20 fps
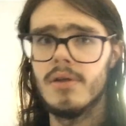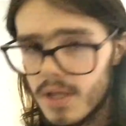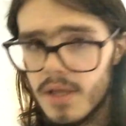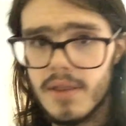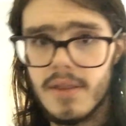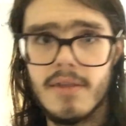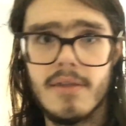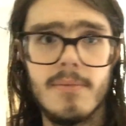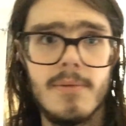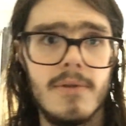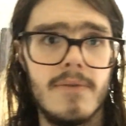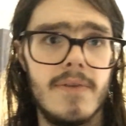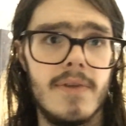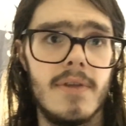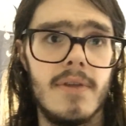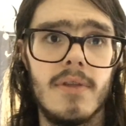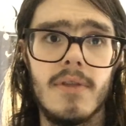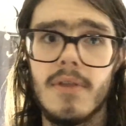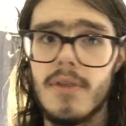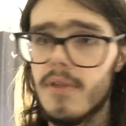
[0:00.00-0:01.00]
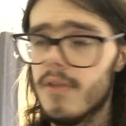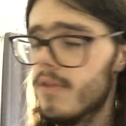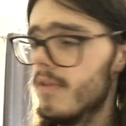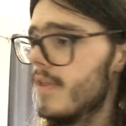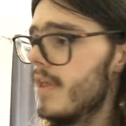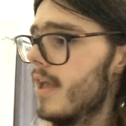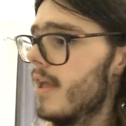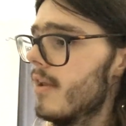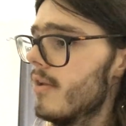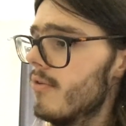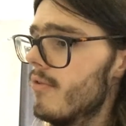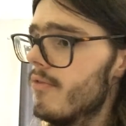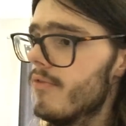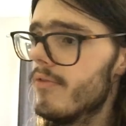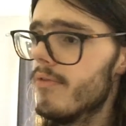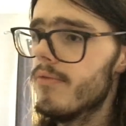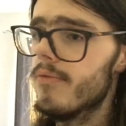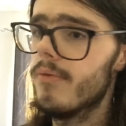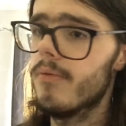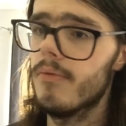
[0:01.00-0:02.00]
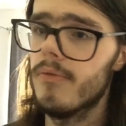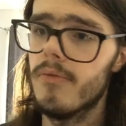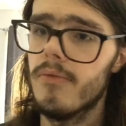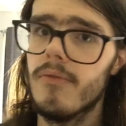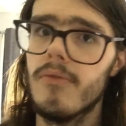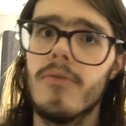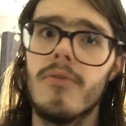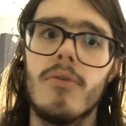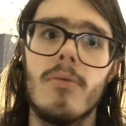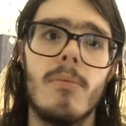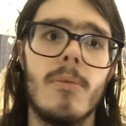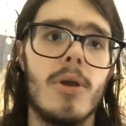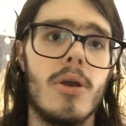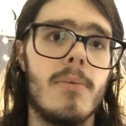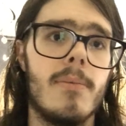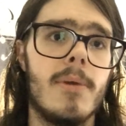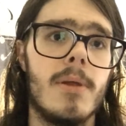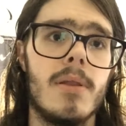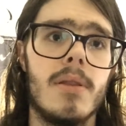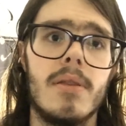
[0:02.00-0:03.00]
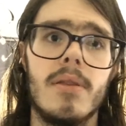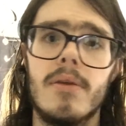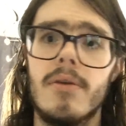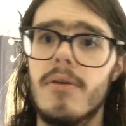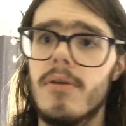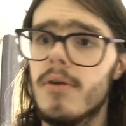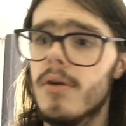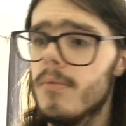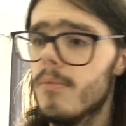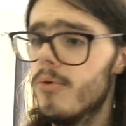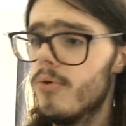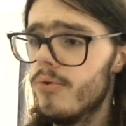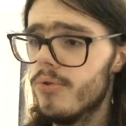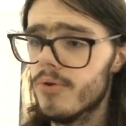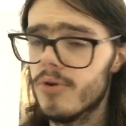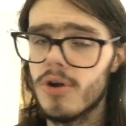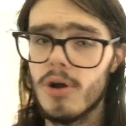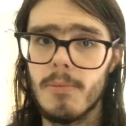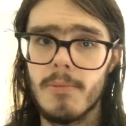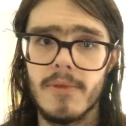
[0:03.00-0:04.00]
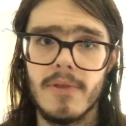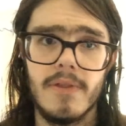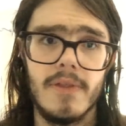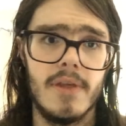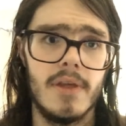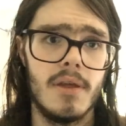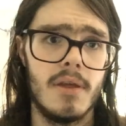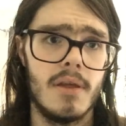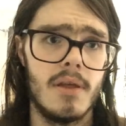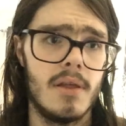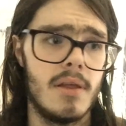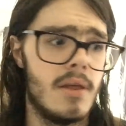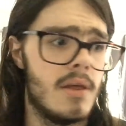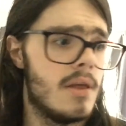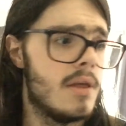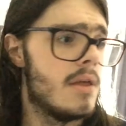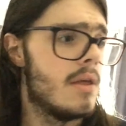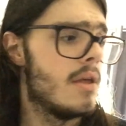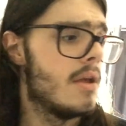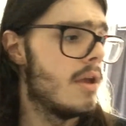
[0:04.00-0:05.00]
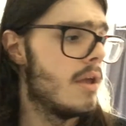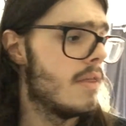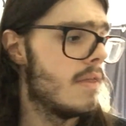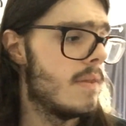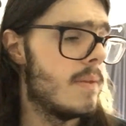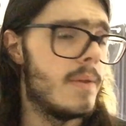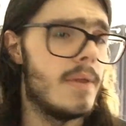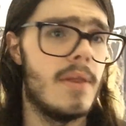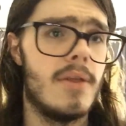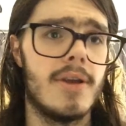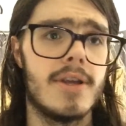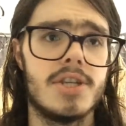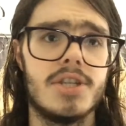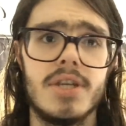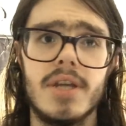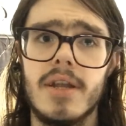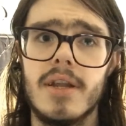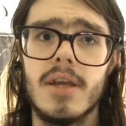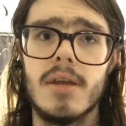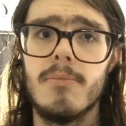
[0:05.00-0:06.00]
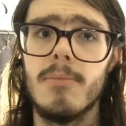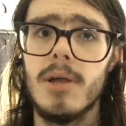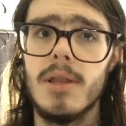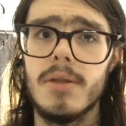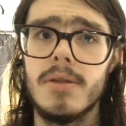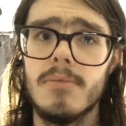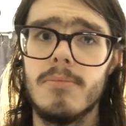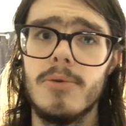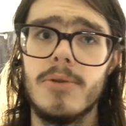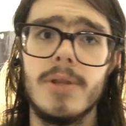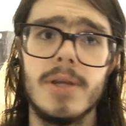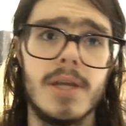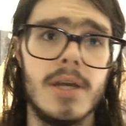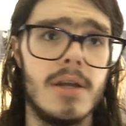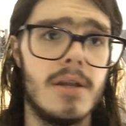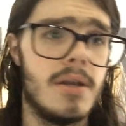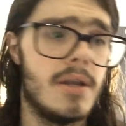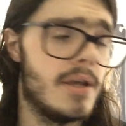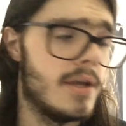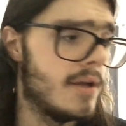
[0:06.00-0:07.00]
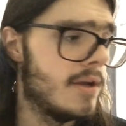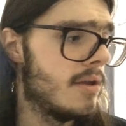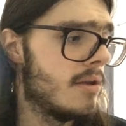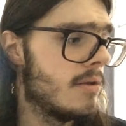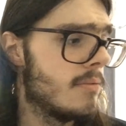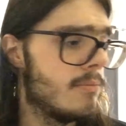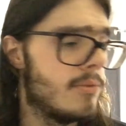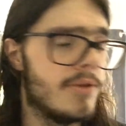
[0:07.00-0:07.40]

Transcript: And there's a bit of a standoff for a moment. All the cops are there, and they're like shouting at Mullen to put the gun down.